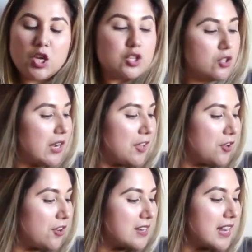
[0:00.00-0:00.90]
So La
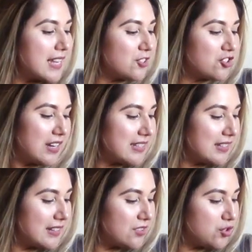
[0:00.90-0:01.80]
Llorona is
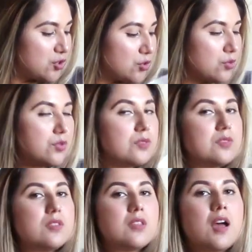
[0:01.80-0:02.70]
translated to
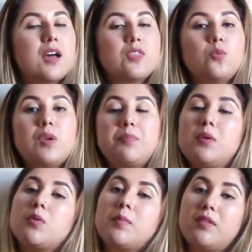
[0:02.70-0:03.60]
the
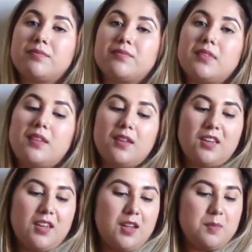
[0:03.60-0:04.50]
weeping woman,
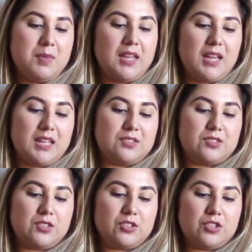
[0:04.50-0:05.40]

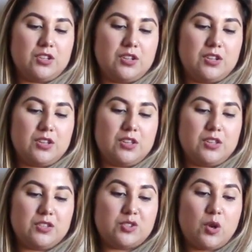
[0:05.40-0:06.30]
because
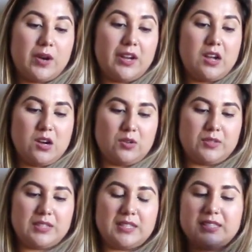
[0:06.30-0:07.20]
story
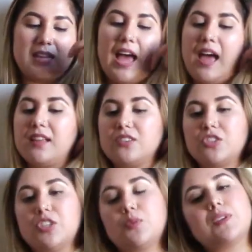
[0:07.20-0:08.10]
goes is that
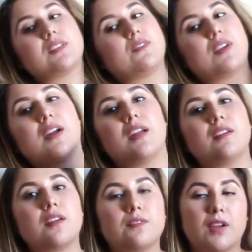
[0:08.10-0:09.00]
she was a
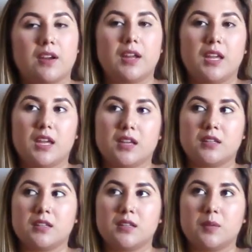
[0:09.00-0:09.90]
very, very
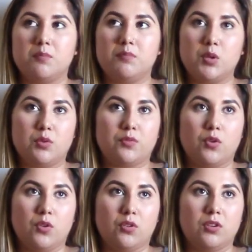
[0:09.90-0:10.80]

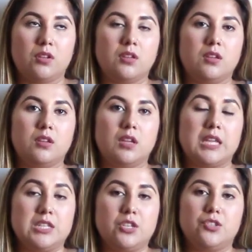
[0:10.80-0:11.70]
beautiful
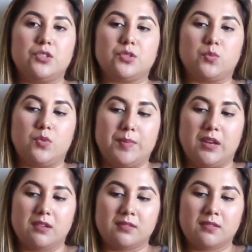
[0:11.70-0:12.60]
indigenous
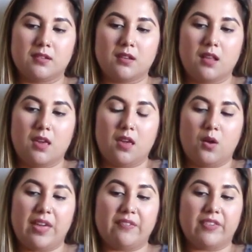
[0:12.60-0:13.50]
woman
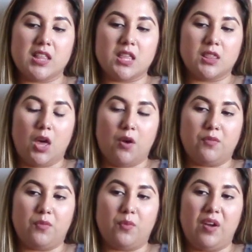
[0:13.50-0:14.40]
that fell in
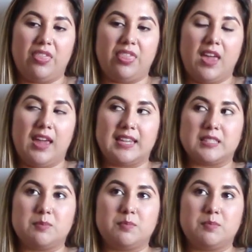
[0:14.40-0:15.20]
love with a